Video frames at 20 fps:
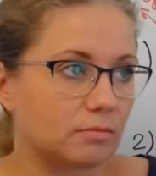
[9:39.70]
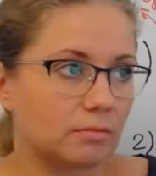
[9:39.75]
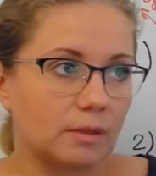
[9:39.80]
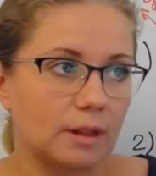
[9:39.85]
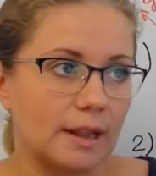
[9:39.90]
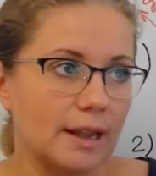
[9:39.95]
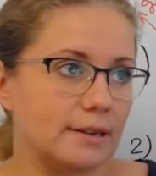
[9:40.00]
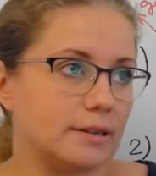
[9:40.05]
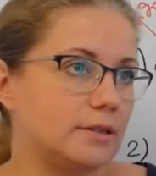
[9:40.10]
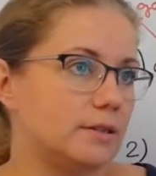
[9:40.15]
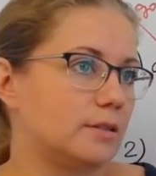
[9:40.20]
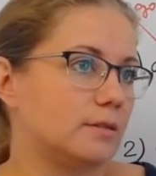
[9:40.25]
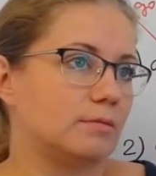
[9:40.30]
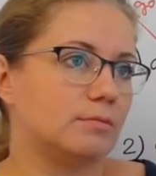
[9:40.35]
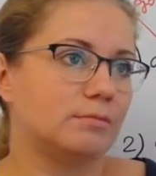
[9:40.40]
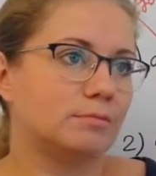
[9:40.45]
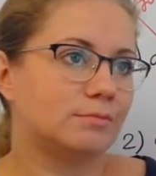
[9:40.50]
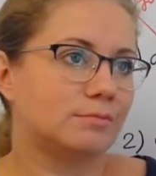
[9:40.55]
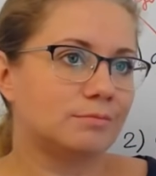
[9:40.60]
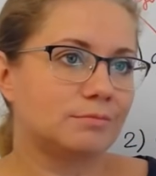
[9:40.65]
Yes,
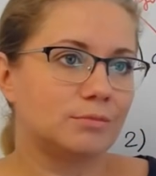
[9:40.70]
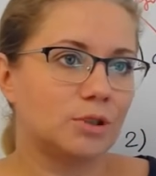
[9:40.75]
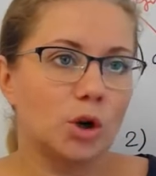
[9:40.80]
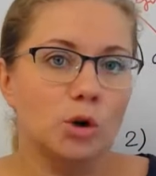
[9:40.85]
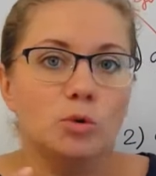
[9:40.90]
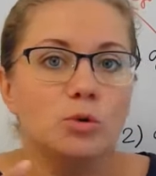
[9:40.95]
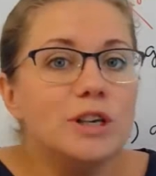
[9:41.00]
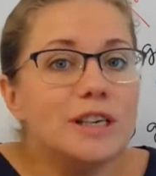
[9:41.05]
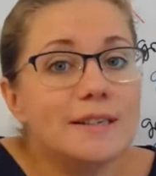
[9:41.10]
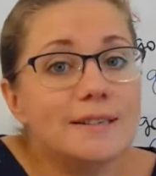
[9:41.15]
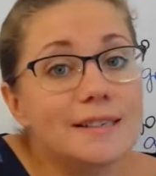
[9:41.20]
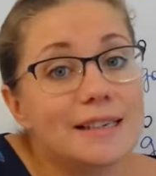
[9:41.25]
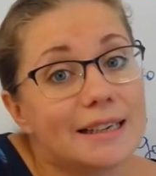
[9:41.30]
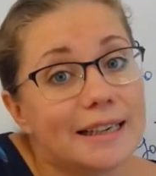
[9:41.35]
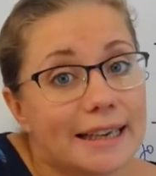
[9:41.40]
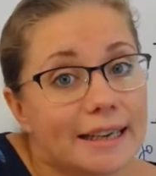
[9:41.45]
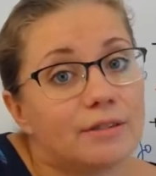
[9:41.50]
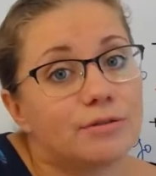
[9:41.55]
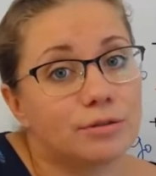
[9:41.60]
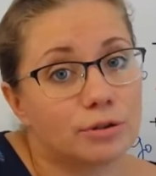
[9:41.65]
go
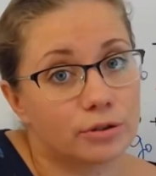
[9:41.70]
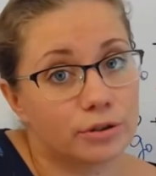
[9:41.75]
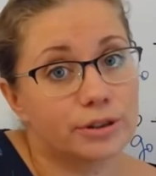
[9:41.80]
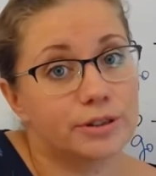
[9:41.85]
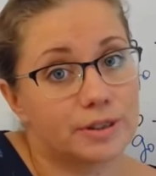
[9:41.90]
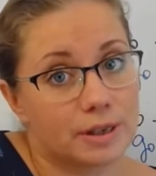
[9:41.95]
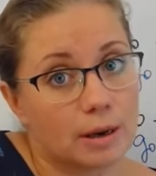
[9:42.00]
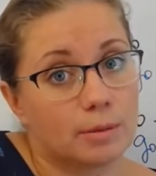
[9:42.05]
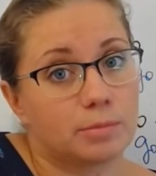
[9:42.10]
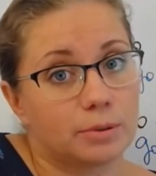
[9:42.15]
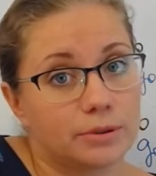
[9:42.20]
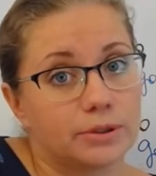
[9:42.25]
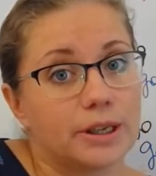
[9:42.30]
easily, for example.